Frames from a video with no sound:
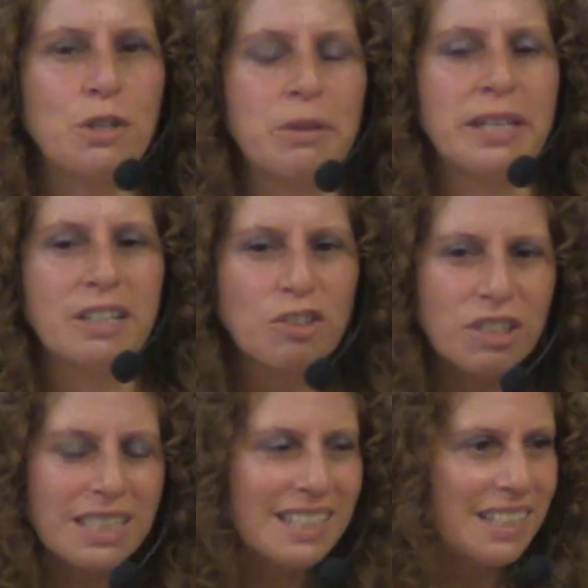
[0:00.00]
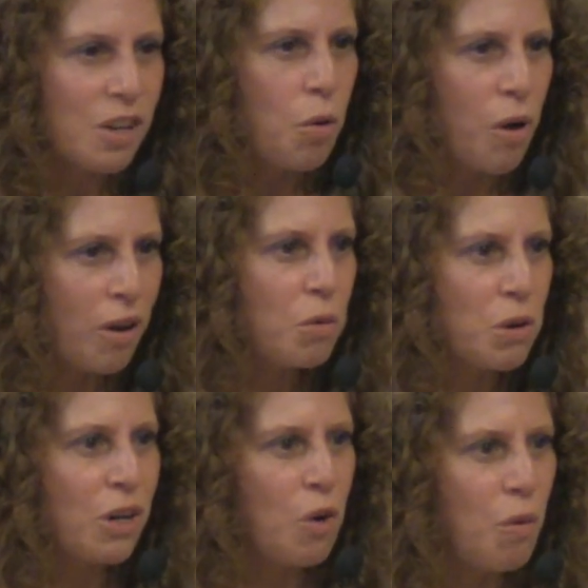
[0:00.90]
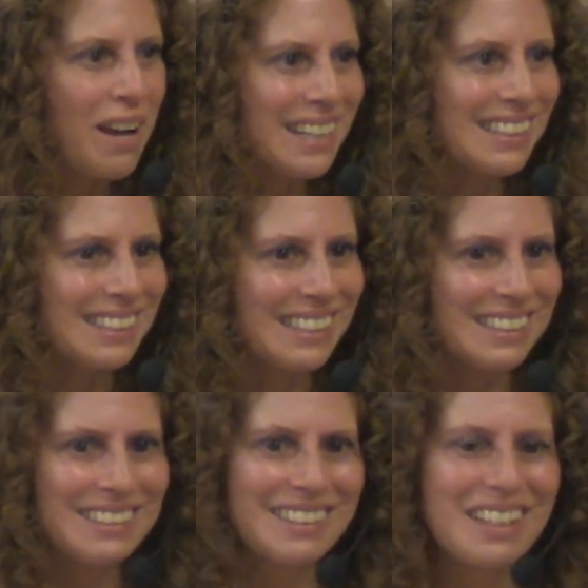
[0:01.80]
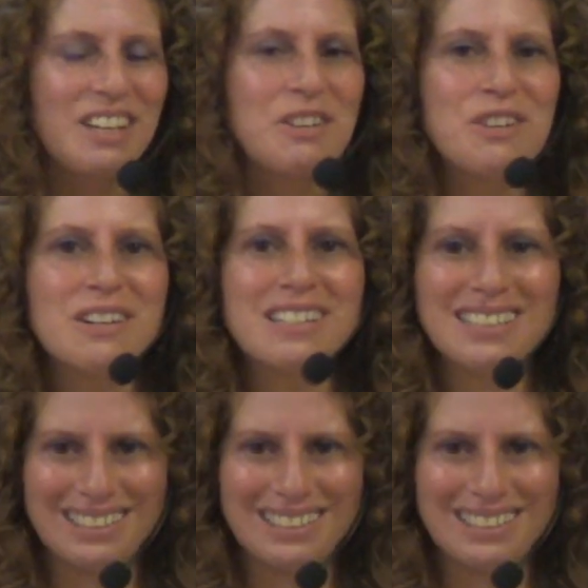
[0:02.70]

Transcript: doing it, she did it, her work quietly, and you're